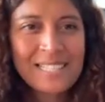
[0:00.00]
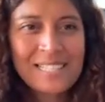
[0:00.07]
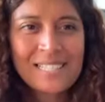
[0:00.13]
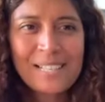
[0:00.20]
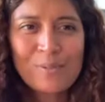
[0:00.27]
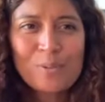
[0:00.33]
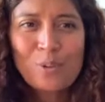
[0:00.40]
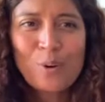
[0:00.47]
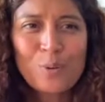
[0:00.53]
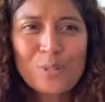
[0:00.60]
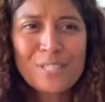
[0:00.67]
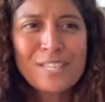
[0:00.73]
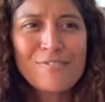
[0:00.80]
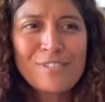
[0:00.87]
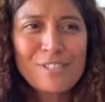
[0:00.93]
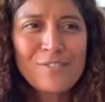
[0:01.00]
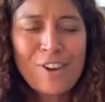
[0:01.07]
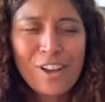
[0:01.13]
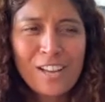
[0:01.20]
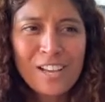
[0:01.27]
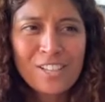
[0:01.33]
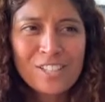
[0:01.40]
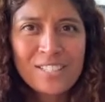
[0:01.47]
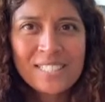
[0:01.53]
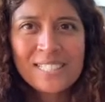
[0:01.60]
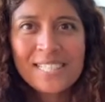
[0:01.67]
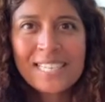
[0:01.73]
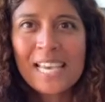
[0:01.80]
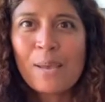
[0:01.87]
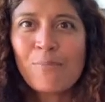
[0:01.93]
there was a whole series of collages
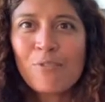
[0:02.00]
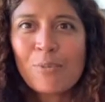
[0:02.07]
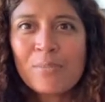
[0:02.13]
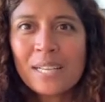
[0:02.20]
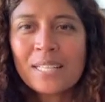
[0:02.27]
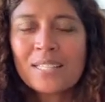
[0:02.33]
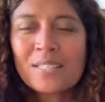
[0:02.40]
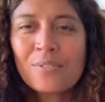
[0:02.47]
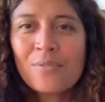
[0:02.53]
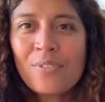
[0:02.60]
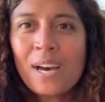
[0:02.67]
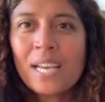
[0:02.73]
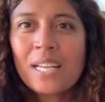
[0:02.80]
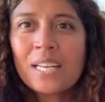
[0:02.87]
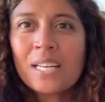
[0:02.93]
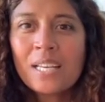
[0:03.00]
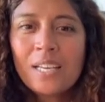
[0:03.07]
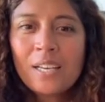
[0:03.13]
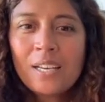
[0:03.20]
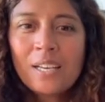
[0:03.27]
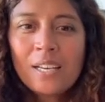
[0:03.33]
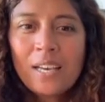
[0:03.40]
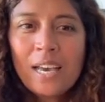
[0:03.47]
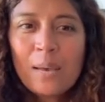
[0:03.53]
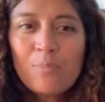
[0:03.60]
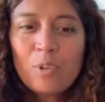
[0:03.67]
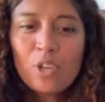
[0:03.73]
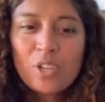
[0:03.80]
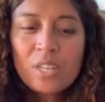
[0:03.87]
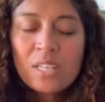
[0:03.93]
that came from dance and fight, and
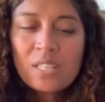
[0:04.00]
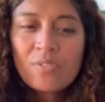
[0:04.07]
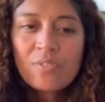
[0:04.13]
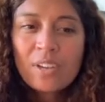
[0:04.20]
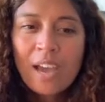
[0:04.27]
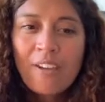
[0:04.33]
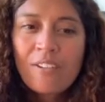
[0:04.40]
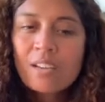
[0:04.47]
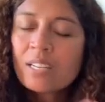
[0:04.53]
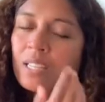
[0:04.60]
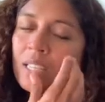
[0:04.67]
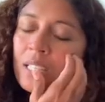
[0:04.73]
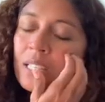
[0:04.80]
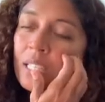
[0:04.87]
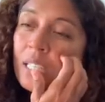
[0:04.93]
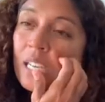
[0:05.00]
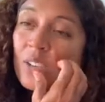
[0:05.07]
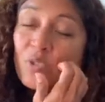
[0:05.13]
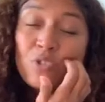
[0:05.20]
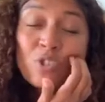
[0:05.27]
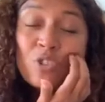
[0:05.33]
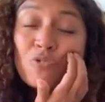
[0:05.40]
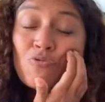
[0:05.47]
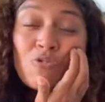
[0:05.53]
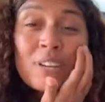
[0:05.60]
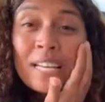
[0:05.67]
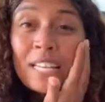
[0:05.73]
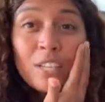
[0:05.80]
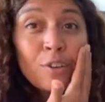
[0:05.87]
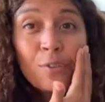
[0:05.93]
looking at different characters, and it was just
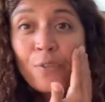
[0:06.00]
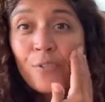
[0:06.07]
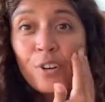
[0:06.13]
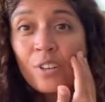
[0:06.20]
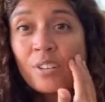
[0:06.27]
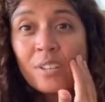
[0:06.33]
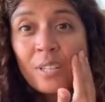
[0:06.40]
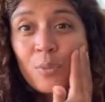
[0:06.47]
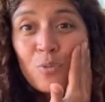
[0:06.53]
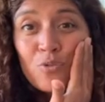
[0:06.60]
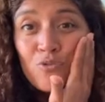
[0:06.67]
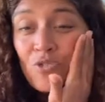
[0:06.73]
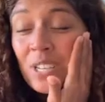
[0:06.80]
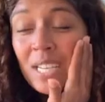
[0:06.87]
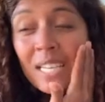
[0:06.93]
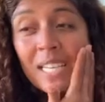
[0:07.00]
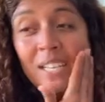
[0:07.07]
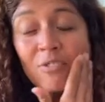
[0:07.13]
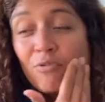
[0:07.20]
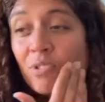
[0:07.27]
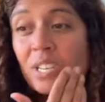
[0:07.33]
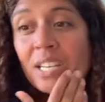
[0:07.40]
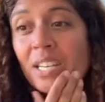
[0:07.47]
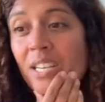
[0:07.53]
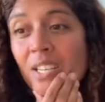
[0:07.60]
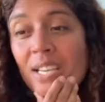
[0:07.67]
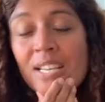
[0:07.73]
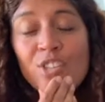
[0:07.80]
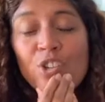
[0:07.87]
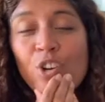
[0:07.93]
really good fun. It was really,
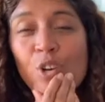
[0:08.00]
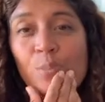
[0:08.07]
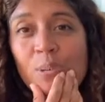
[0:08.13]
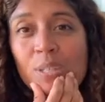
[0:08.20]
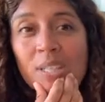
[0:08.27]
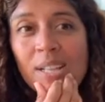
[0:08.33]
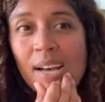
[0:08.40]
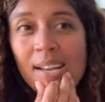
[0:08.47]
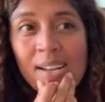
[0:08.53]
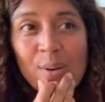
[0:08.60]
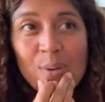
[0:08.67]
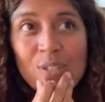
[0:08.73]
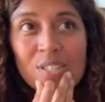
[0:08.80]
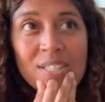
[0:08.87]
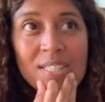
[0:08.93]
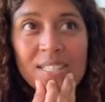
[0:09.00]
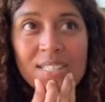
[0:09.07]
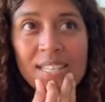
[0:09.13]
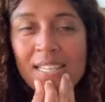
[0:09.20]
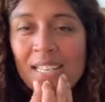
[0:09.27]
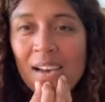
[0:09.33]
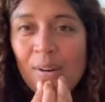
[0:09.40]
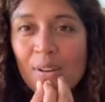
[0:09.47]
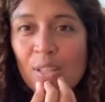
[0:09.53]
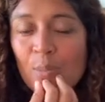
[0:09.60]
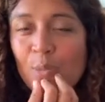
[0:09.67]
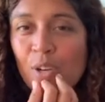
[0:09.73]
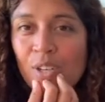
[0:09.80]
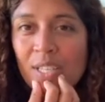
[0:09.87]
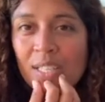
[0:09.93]
really enjoyable. And I would just sit down in the
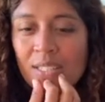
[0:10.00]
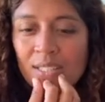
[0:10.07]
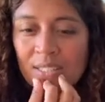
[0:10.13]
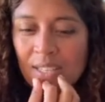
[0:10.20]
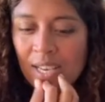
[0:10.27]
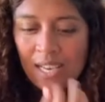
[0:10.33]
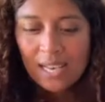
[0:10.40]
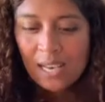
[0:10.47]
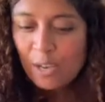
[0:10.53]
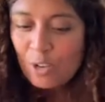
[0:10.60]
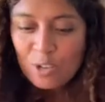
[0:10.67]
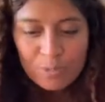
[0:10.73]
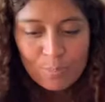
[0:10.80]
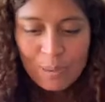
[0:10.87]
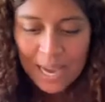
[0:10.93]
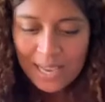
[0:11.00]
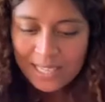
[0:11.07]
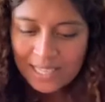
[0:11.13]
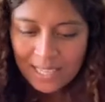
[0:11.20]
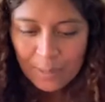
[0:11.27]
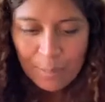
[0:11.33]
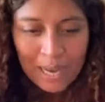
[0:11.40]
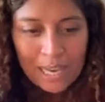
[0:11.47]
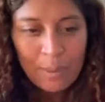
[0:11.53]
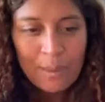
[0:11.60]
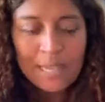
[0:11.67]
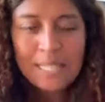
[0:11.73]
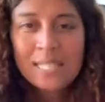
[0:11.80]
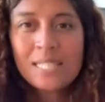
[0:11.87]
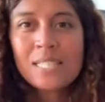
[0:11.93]
mornings, take a pile of
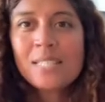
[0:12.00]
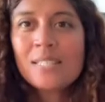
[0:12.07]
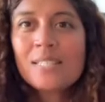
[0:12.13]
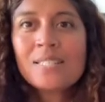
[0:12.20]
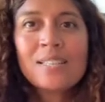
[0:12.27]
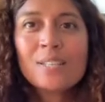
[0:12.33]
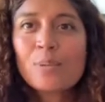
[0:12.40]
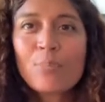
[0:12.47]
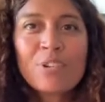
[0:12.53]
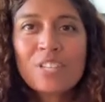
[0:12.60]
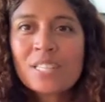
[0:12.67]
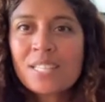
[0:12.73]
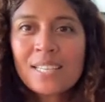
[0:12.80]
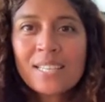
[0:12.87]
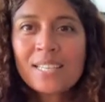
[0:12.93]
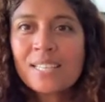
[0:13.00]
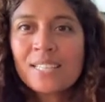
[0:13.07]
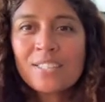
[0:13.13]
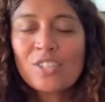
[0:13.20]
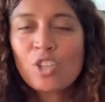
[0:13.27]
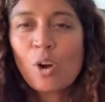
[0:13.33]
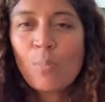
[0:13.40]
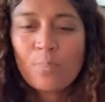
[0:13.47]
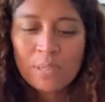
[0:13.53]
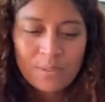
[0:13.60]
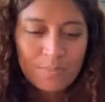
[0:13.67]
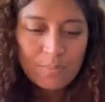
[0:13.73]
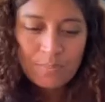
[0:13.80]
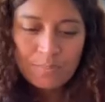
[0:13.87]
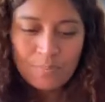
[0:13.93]
magazines and a print stick and chop
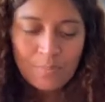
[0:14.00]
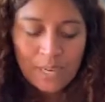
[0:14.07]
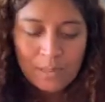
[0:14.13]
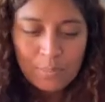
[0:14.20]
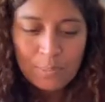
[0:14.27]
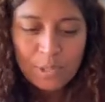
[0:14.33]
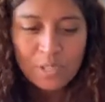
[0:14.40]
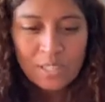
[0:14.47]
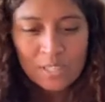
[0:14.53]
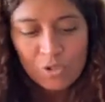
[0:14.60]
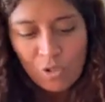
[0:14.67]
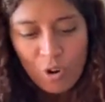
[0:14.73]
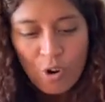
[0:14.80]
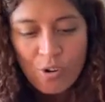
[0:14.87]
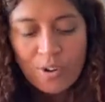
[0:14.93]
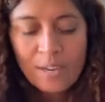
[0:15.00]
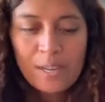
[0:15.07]
and put and draw.